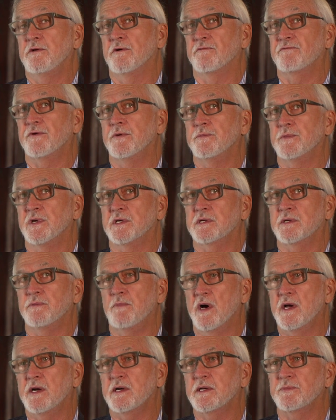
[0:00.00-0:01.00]
from a
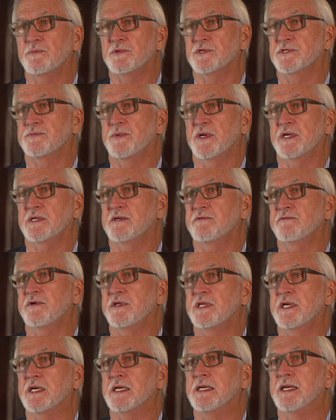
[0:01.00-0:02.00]
commodity perspective, I
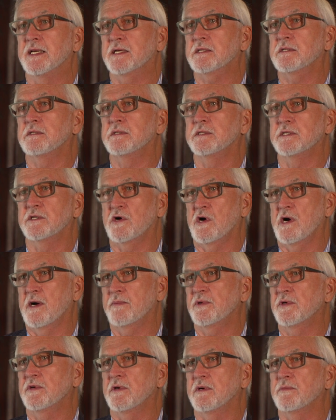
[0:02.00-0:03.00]
think nickel and
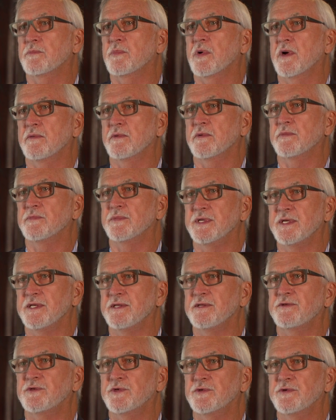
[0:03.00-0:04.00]
copper are
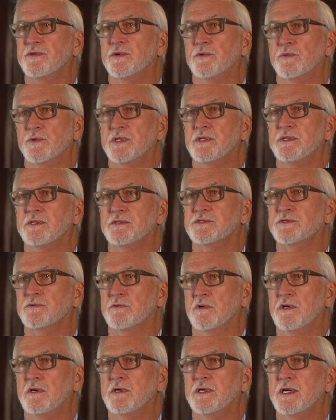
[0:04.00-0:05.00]
probably two of the really
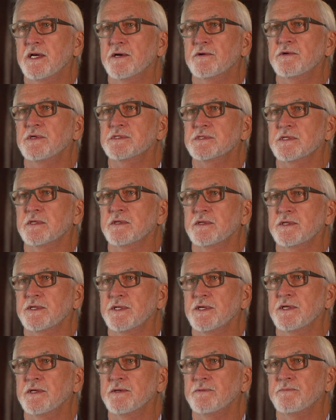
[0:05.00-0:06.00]
strong areas that
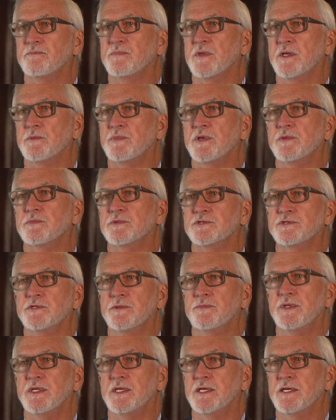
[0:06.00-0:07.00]
that people
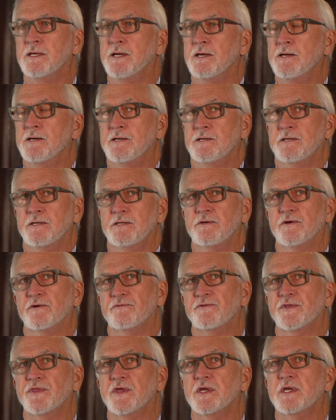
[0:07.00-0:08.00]
should be in.
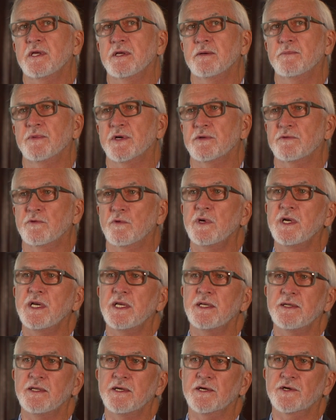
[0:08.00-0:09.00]
If you're thinking about
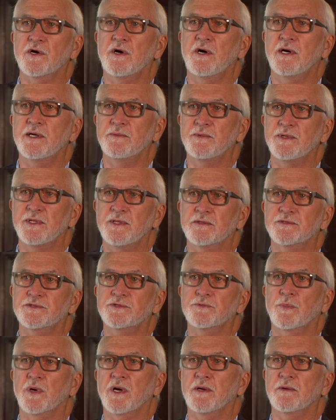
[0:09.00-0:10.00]
greening the economy,
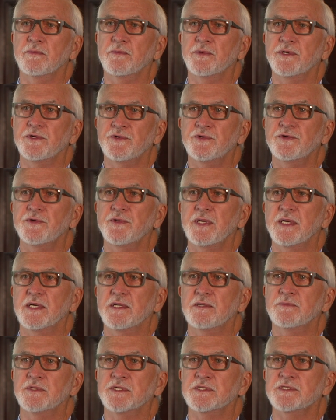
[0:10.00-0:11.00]
those are probably two of the
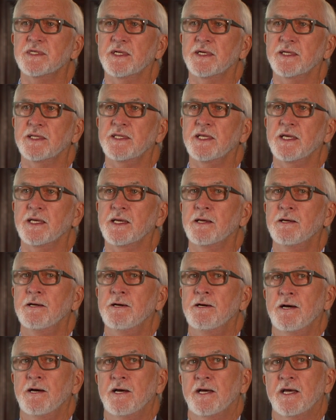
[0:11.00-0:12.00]
elements that I think
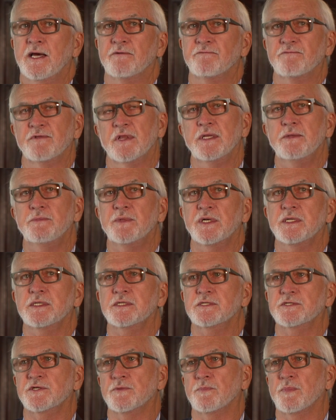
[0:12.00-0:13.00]
have
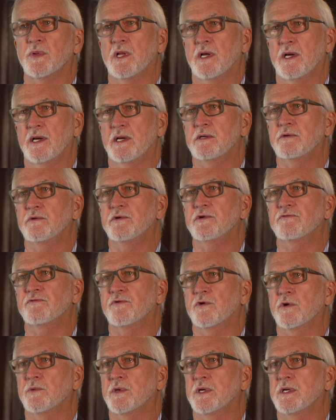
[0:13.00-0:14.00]
limited supply going
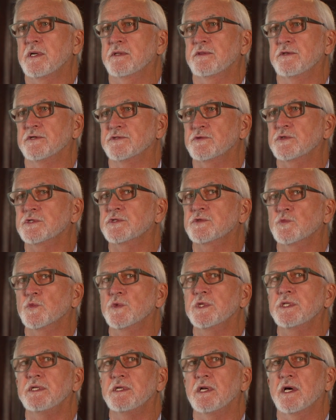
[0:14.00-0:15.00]
forward. There's just
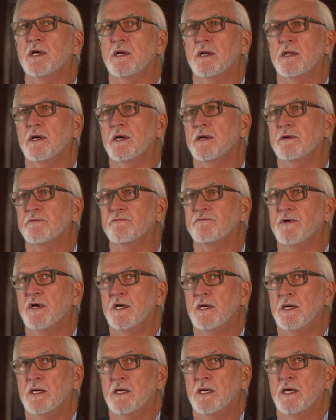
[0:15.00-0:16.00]
really not a lot
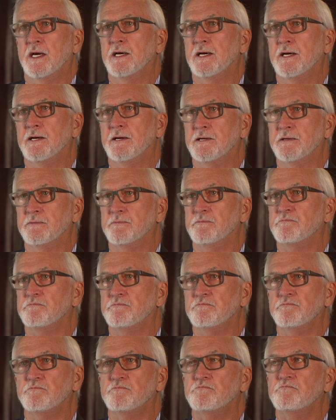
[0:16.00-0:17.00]
of
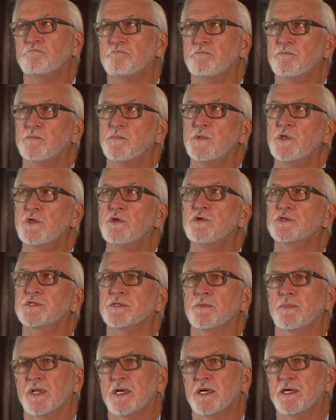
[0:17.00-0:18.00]
new
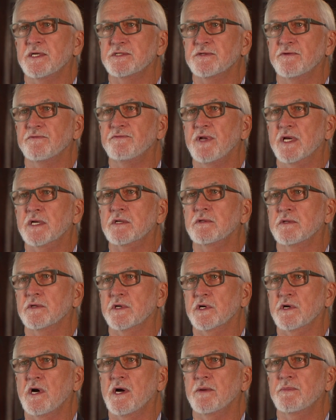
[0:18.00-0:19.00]
supplies of nickel
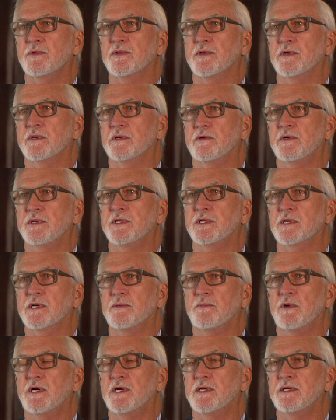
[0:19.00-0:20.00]
or copper that are going to
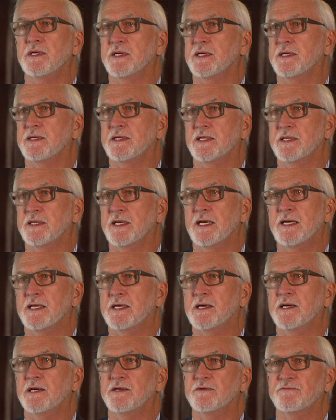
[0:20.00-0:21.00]
come on at any
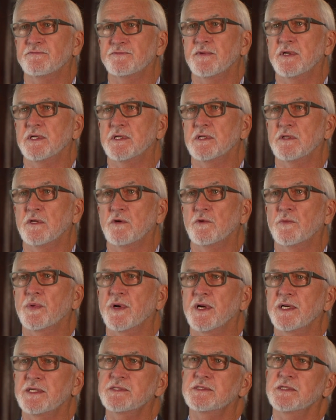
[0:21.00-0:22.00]
kind of low
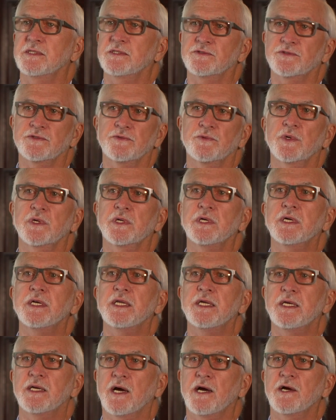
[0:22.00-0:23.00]
price. And so we're going to
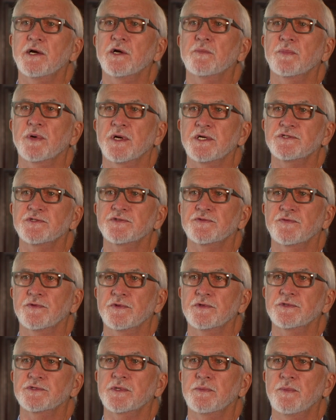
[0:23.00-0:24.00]
need higher prices for
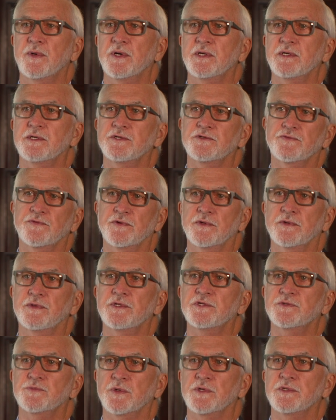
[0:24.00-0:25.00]
those commodities for
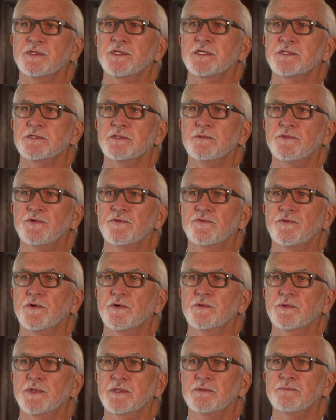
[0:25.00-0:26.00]
these projects to move
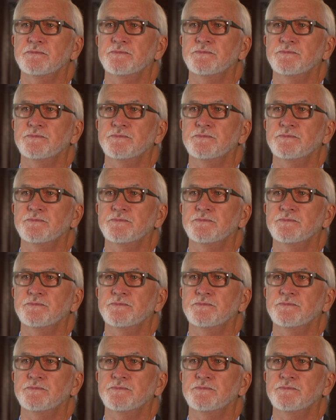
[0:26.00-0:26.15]
forward.